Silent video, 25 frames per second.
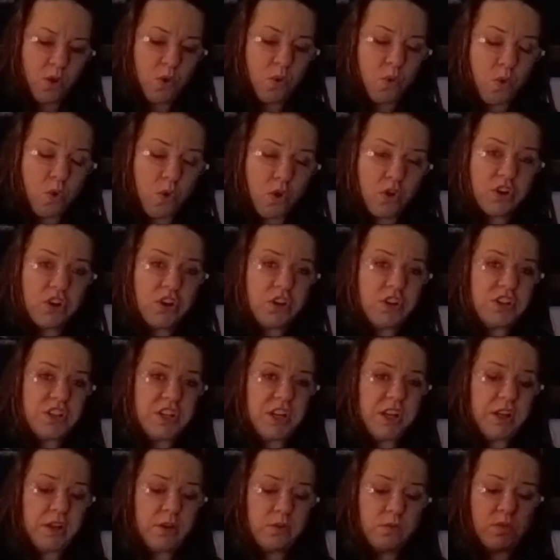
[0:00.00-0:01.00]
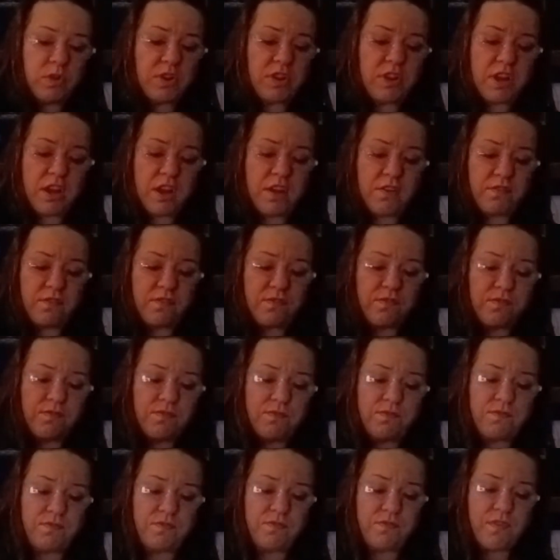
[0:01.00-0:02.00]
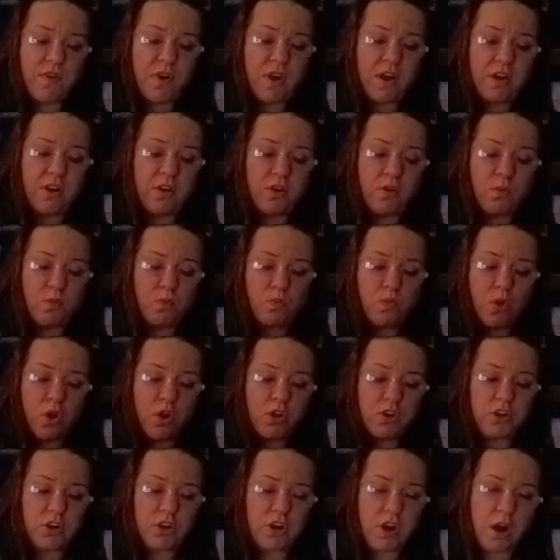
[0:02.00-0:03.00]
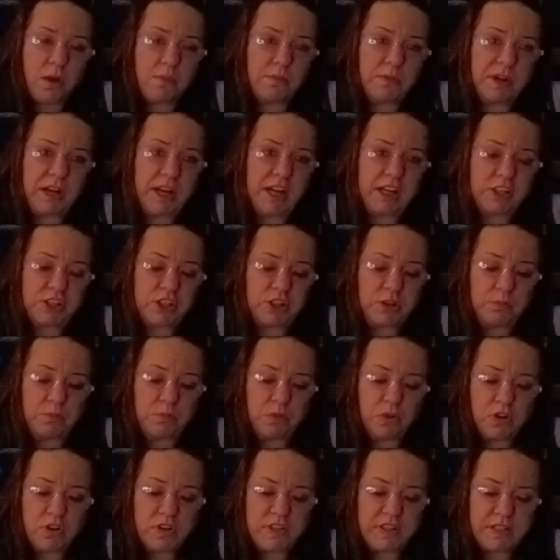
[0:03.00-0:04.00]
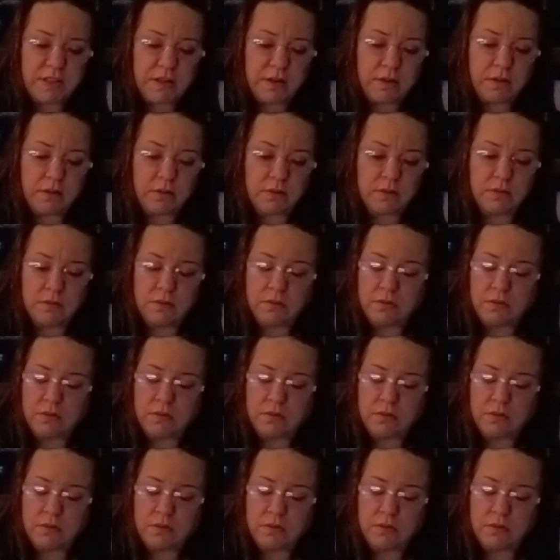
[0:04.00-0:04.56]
Or you're dealing with a fire-water combination person.